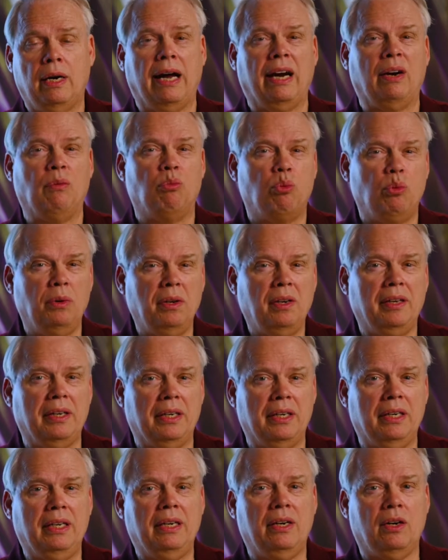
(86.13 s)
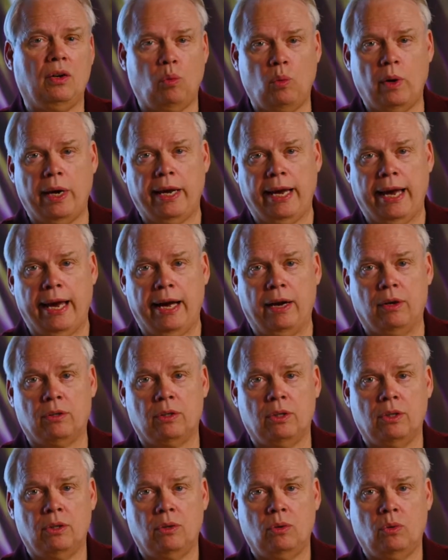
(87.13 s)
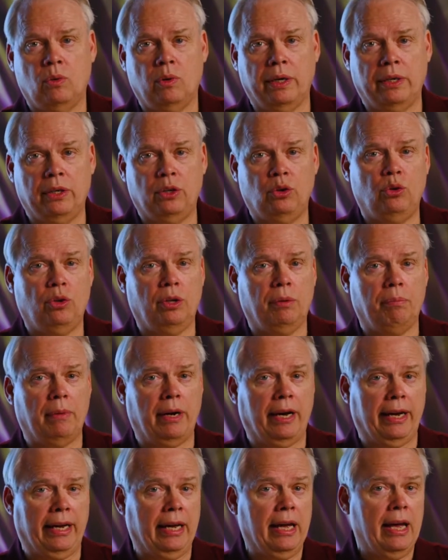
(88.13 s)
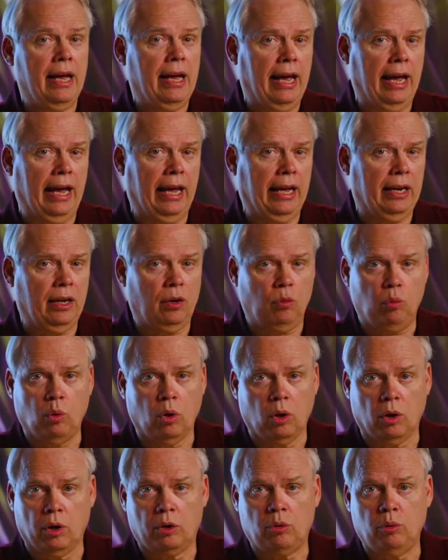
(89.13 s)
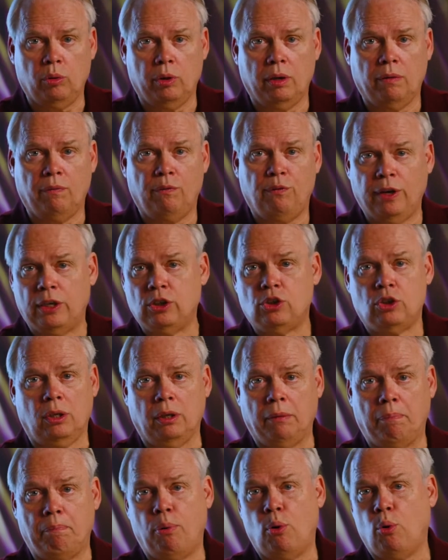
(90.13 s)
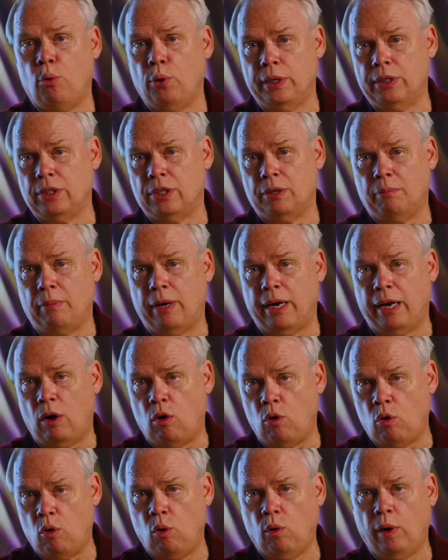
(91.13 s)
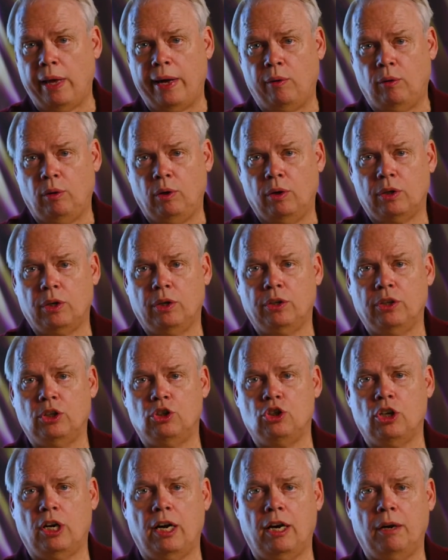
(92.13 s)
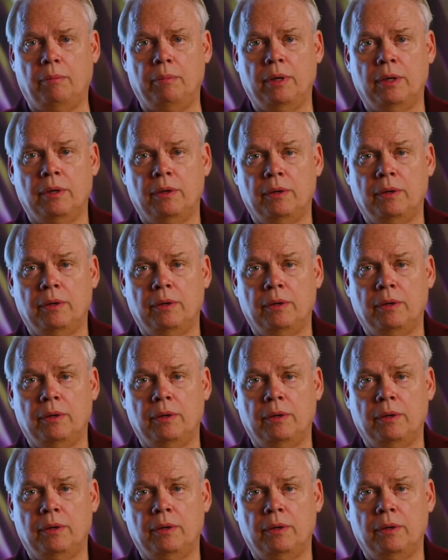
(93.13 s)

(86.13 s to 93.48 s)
I really needed a way out, or I knew that my hated work would eventually poison my whole outlook on the job.